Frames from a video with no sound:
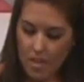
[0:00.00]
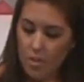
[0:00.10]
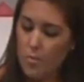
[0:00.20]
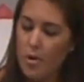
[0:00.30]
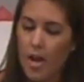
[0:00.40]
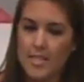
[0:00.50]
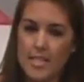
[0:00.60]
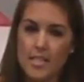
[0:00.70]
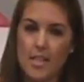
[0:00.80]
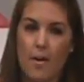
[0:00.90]
The
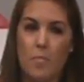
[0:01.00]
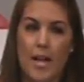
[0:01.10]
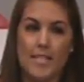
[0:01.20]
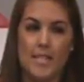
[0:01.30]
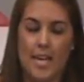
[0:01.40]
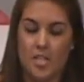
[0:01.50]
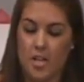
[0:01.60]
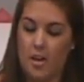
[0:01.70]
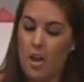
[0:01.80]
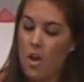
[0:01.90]
process of
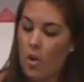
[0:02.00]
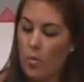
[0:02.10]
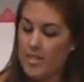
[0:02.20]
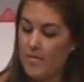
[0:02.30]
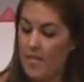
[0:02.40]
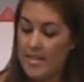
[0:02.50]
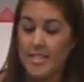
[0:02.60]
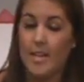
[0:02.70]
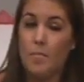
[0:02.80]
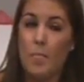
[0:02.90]
plastination was
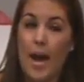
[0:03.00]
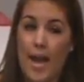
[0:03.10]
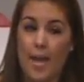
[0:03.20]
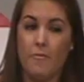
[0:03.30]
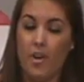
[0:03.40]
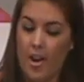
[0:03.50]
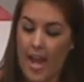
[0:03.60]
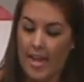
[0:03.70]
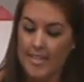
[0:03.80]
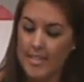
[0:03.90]
invented by von
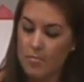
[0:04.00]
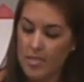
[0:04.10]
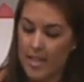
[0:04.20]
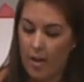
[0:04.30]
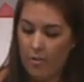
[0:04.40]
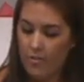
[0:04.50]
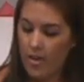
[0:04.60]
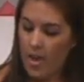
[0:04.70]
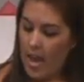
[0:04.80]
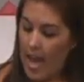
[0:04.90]
Hagen himself,
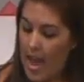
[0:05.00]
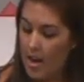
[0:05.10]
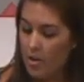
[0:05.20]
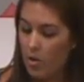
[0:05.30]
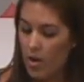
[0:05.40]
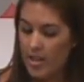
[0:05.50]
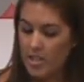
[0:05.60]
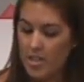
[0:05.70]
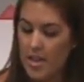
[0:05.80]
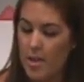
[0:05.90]
and
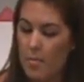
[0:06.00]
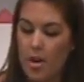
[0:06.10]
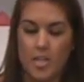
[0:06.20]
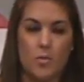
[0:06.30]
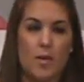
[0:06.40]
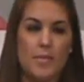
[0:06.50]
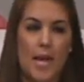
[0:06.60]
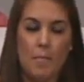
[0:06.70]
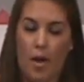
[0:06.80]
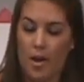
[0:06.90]
according to him on his
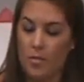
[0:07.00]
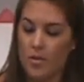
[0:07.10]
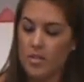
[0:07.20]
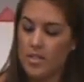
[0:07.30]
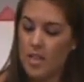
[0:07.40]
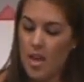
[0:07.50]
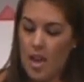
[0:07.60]
website Body Worlds,